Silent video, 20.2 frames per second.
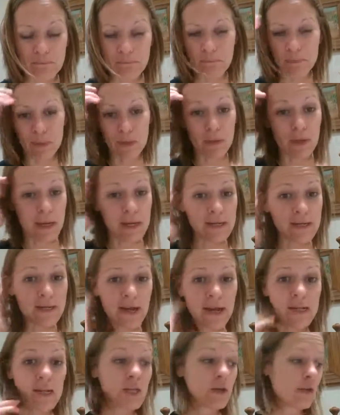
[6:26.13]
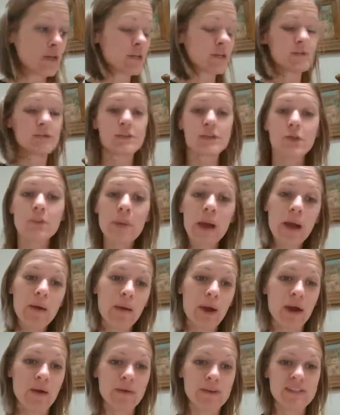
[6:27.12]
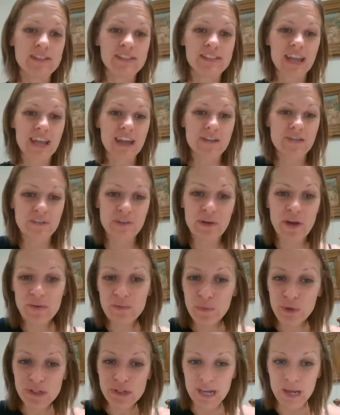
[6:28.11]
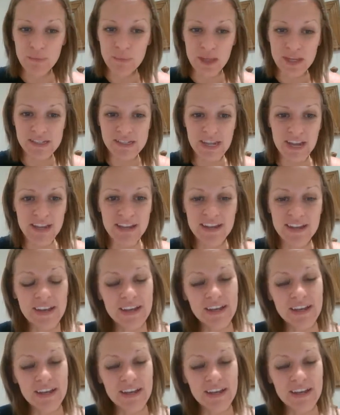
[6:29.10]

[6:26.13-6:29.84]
You can get it done. You can do two power hours a day if you have more time that day.